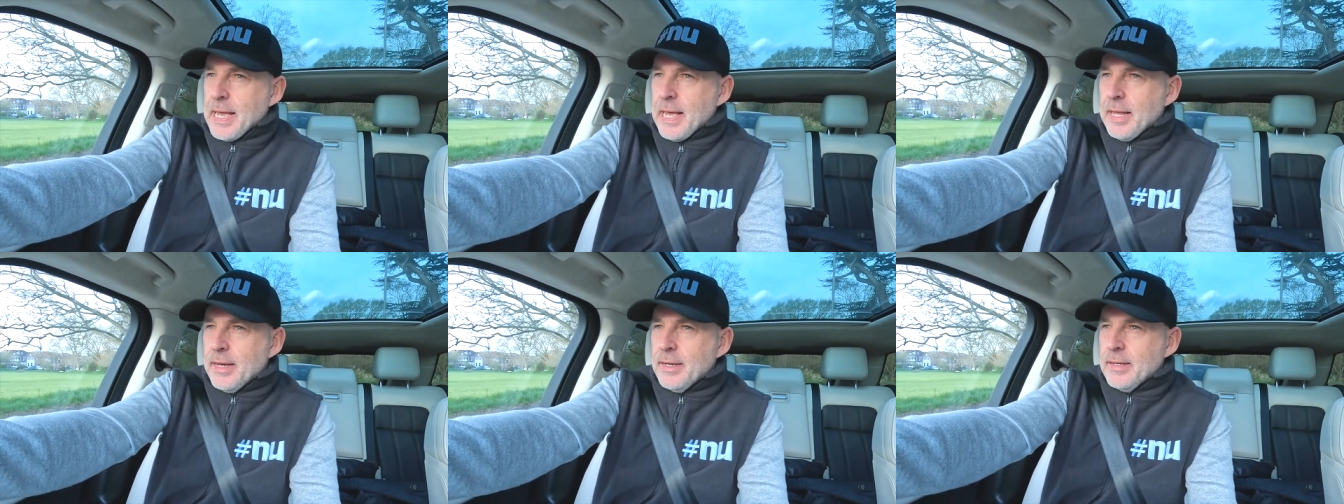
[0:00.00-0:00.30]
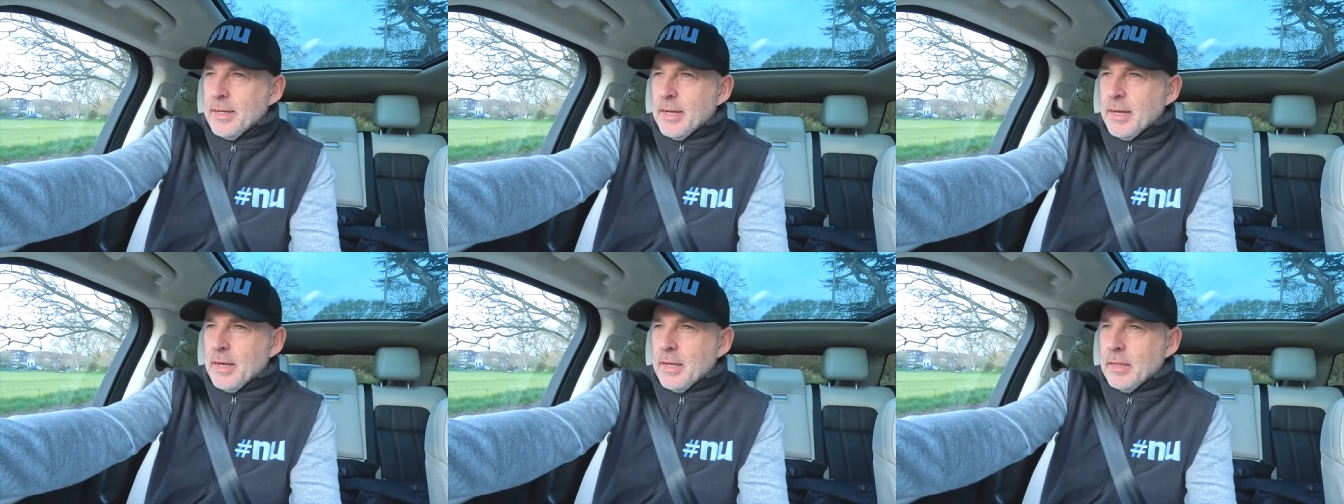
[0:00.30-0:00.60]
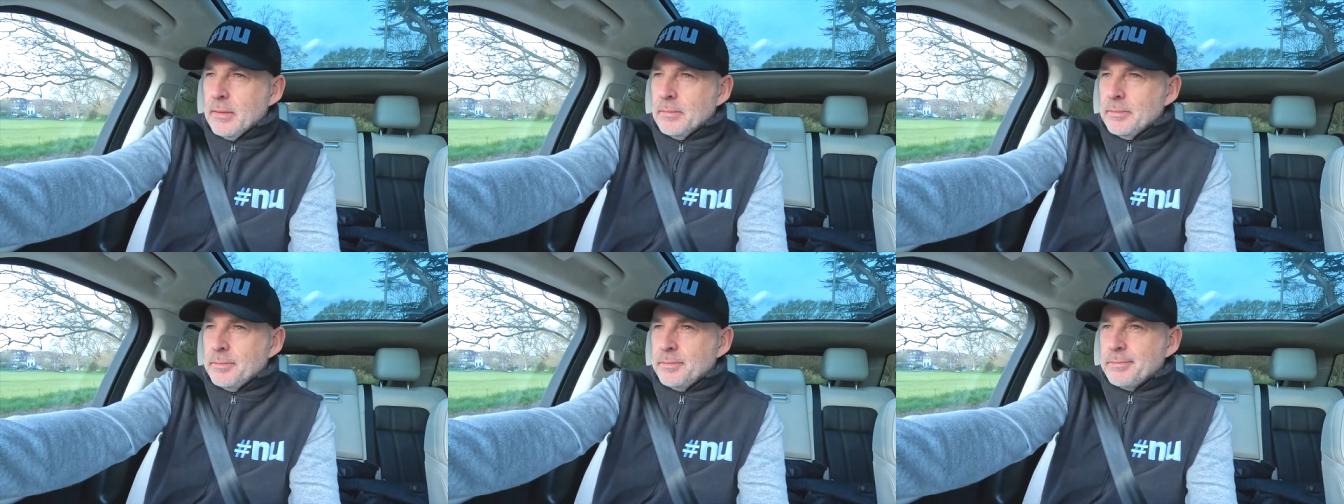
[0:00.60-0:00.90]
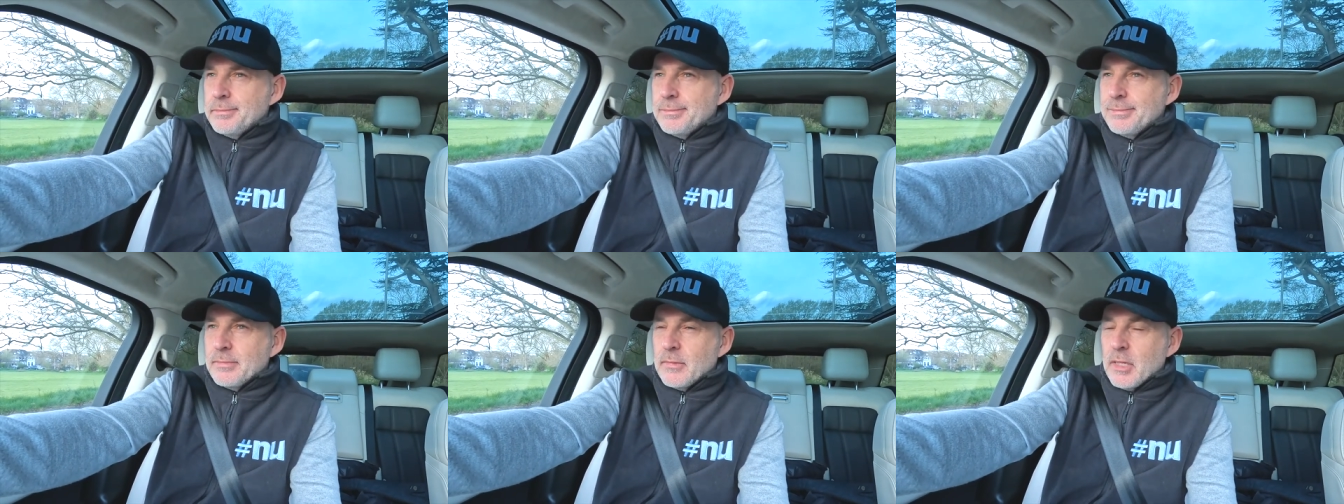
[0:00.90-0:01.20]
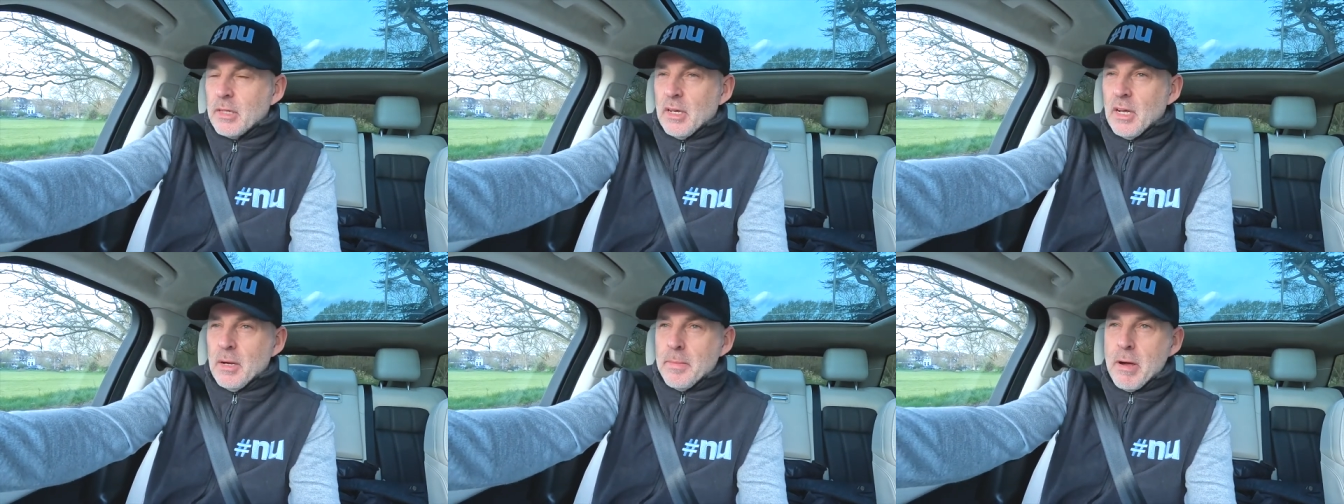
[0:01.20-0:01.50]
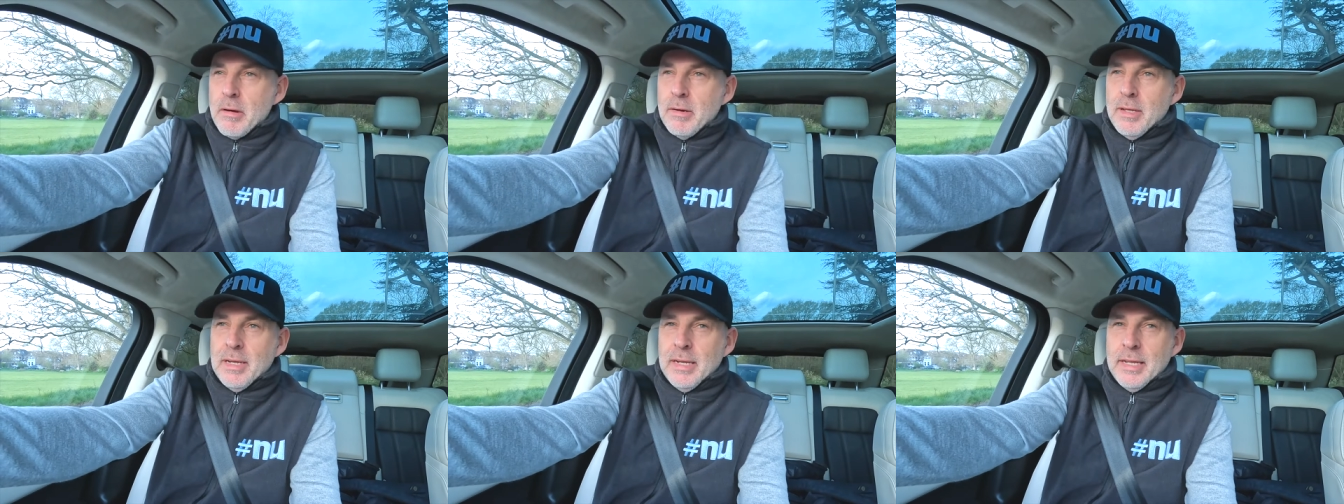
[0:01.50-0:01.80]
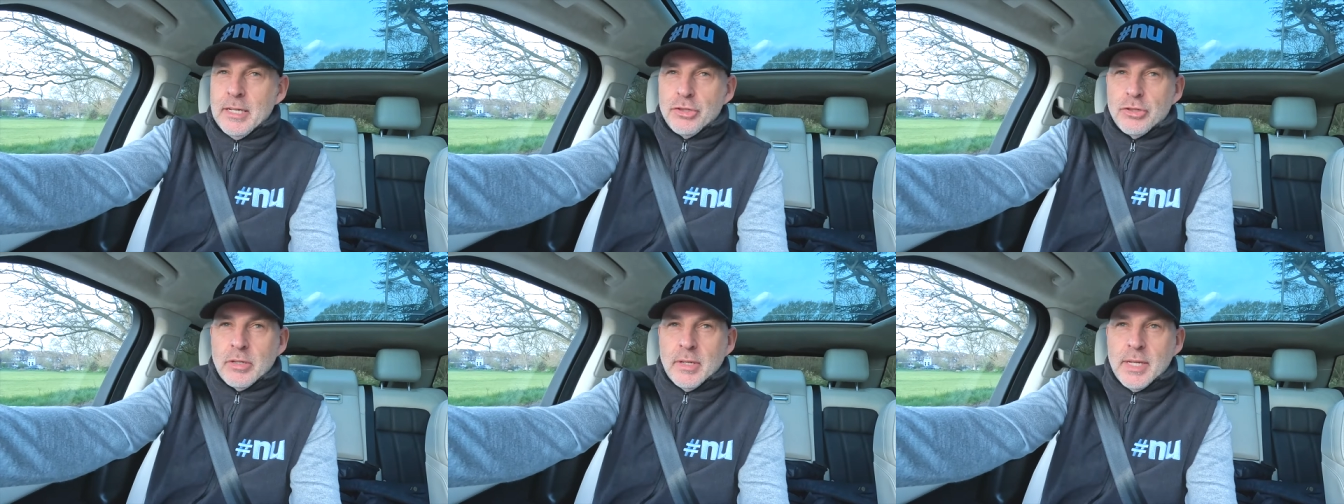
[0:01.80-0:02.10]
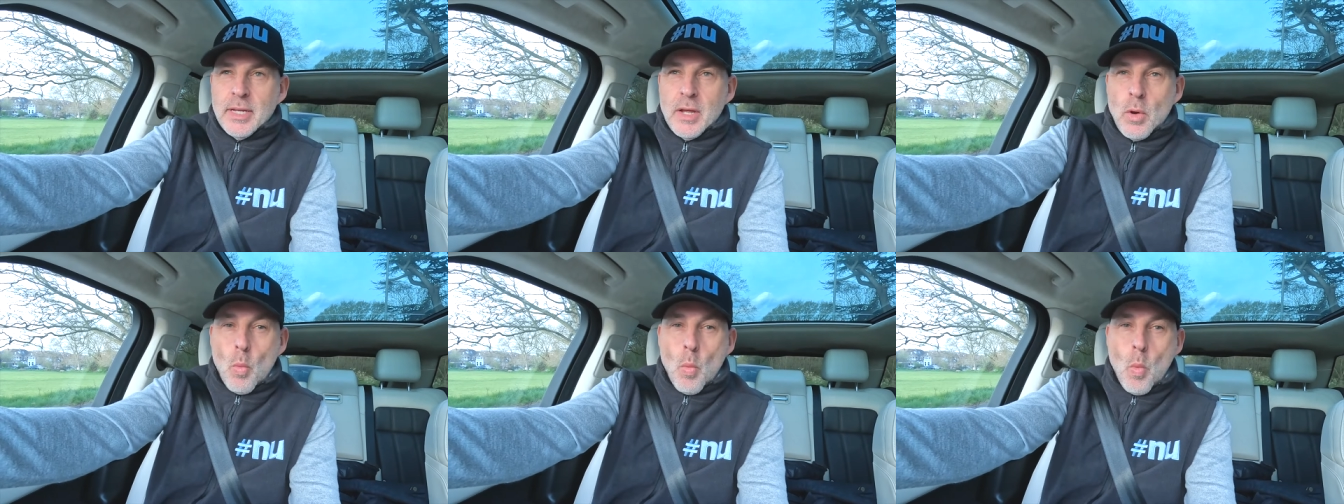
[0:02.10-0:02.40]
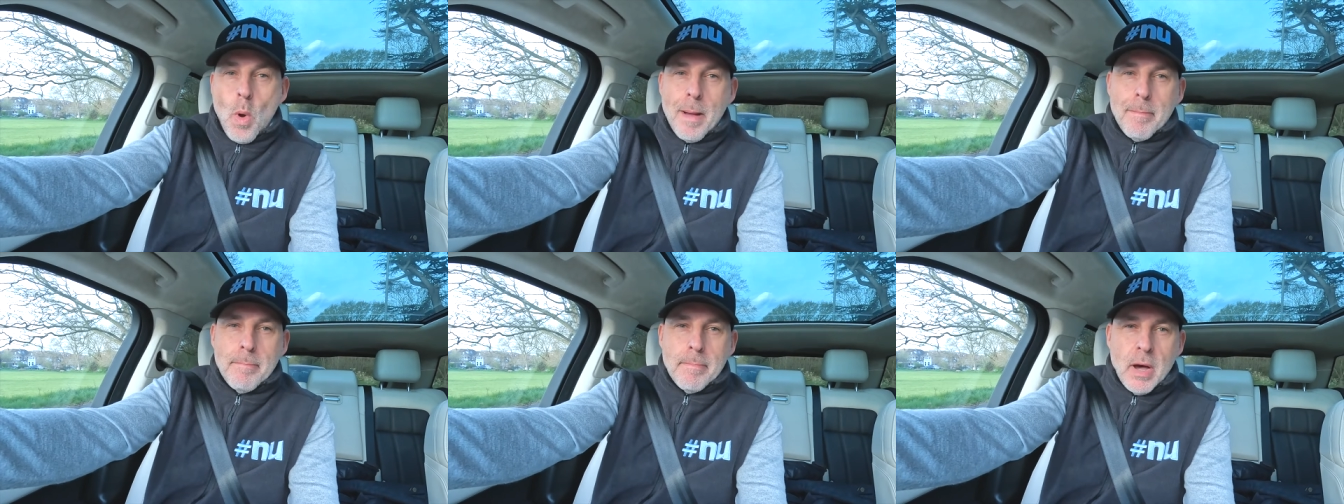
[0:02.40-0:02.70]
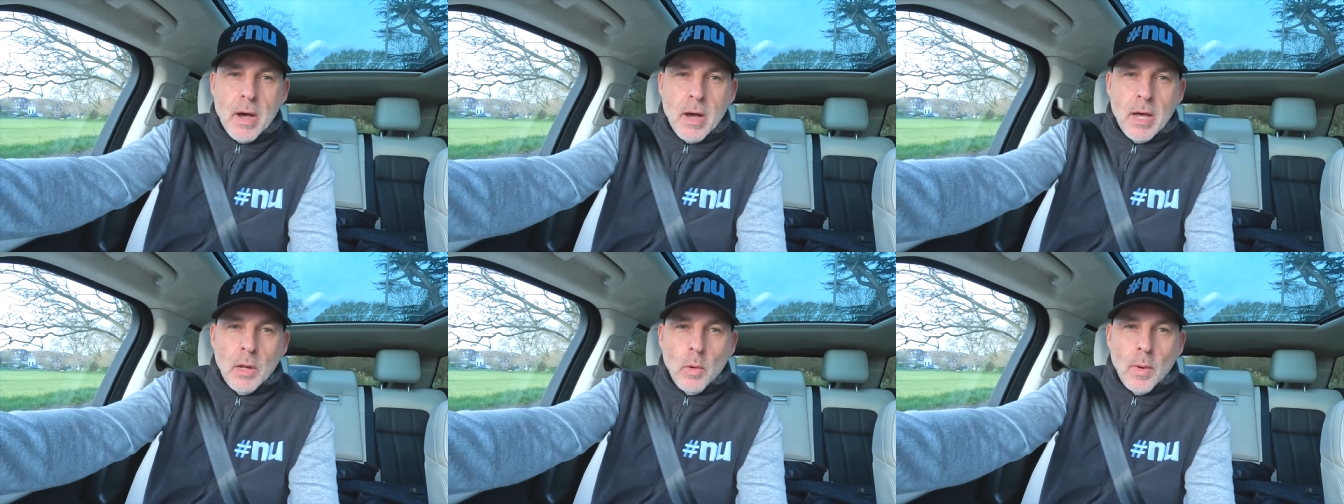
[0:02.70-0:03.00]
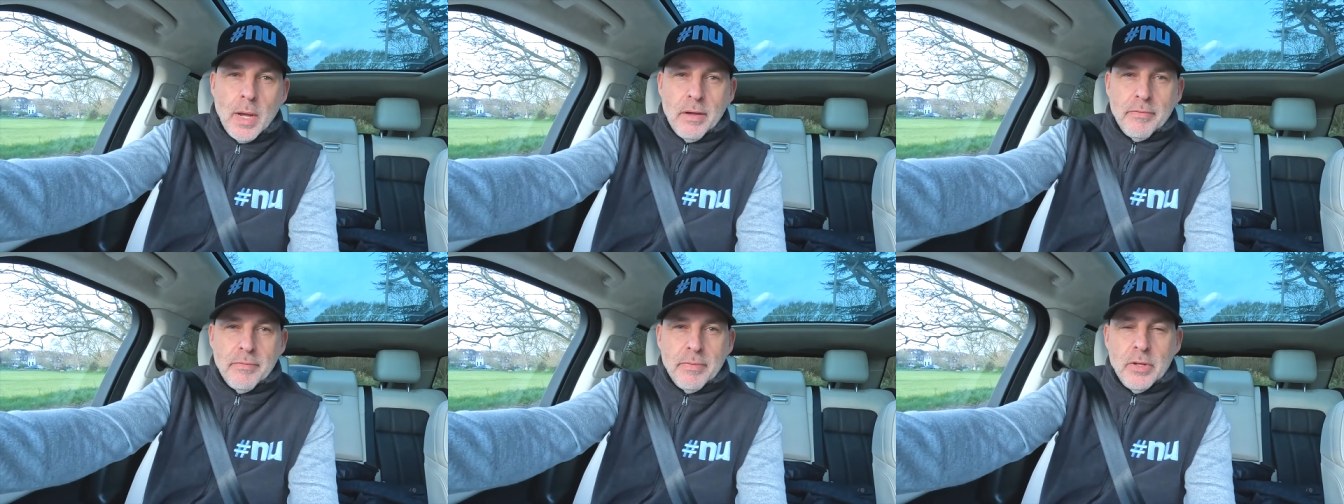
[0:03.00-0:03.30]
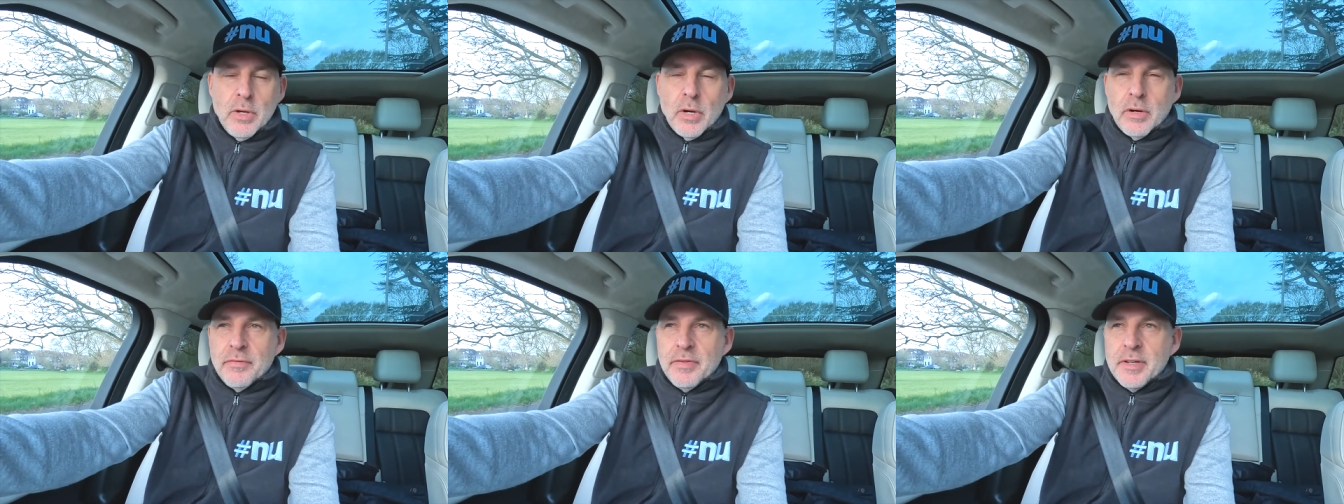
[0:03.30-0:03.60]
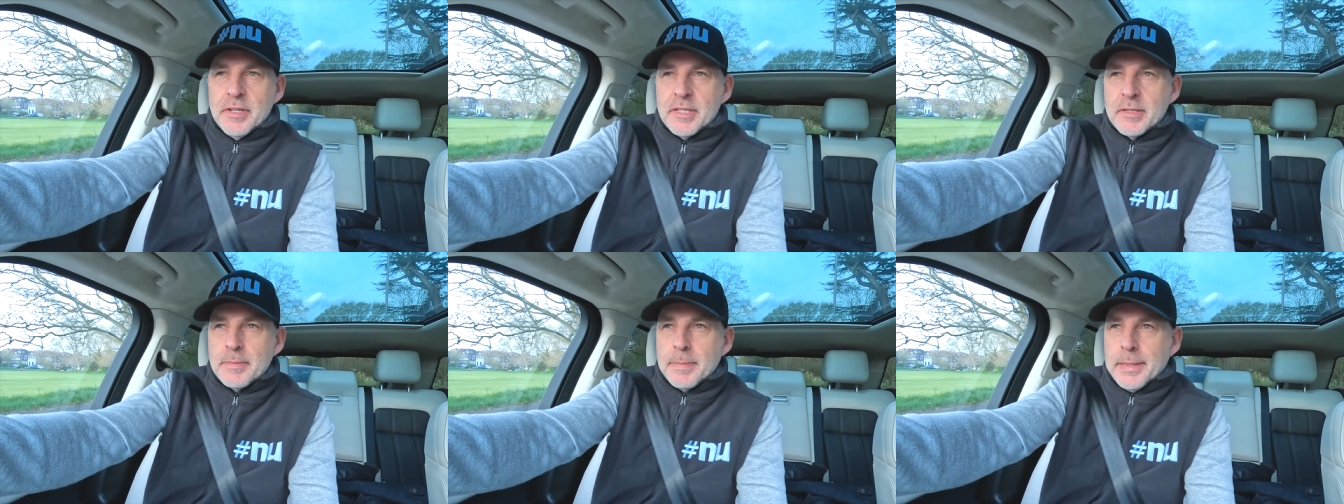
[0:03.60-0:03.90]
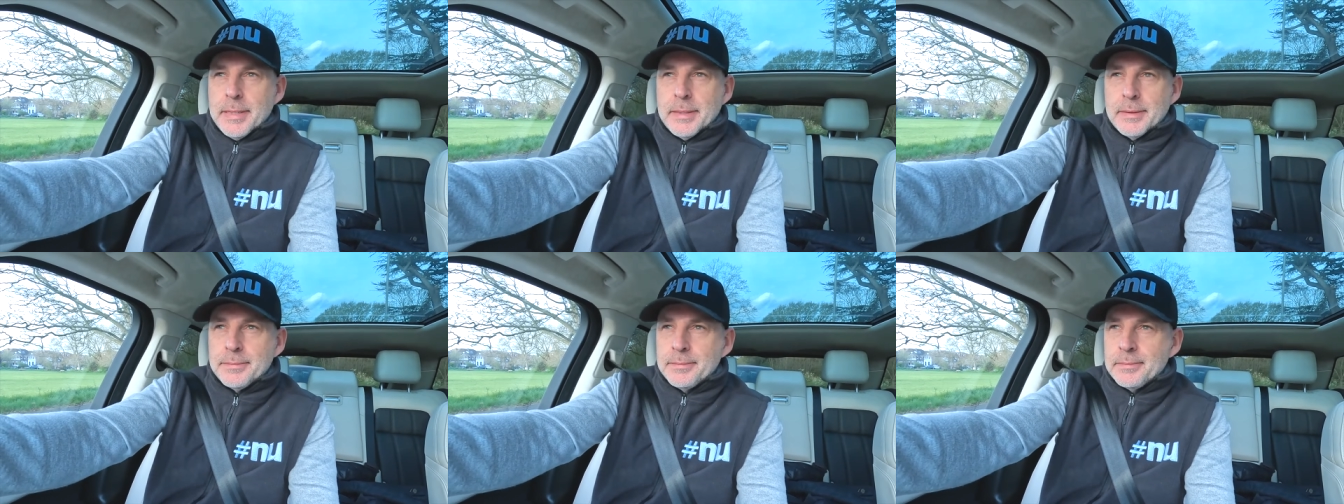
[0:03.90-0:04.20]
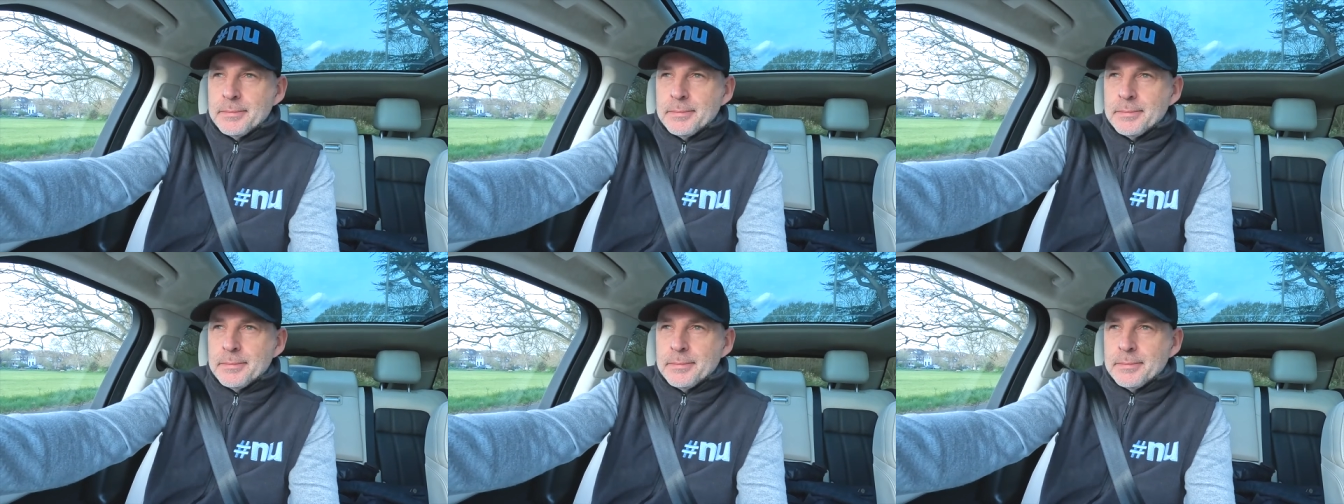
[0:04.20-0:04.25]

and I'm only literally 1 mile away from the office, but